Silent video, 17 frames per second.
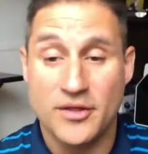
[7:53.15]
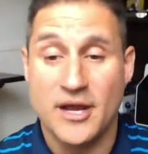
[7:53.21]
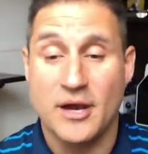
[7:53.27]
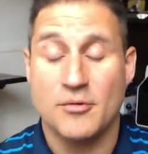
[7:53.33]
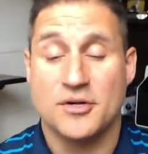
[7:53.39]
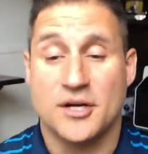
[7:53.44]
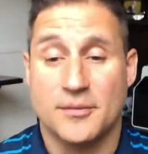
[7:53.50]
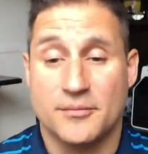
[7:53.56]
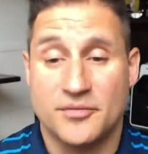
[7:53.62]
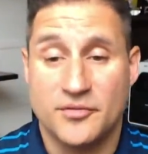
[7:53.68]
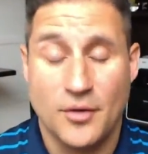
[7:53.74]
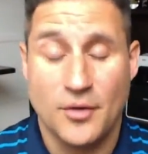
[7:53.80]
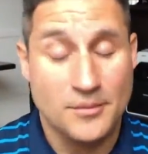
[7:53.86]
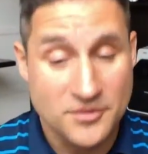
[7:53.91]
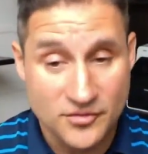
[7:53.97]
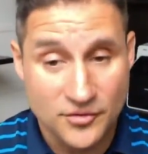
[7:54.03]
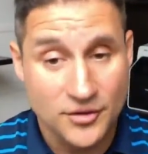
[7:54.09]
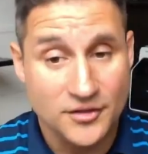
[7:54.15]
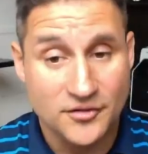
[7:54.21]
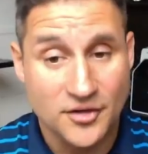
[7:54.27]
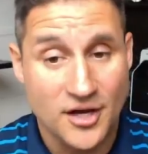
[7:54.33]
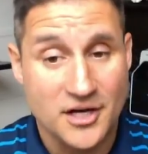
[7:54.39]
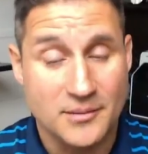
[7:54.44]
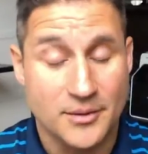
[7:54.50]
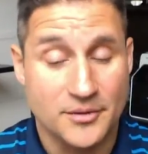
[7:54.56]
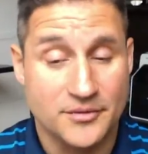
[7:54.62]
outcomes. So I'm just going to
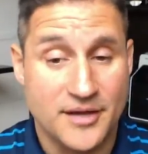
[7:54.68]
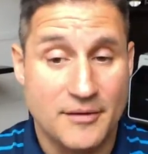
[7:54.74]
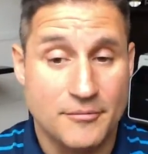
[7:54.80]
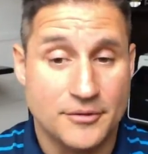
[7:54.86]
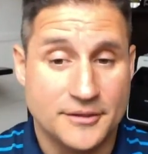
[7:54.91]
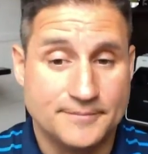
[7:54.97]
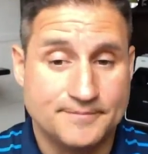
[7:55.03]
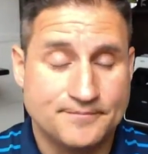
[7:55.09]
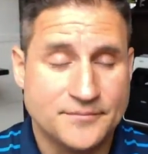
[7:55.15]
talk about that one.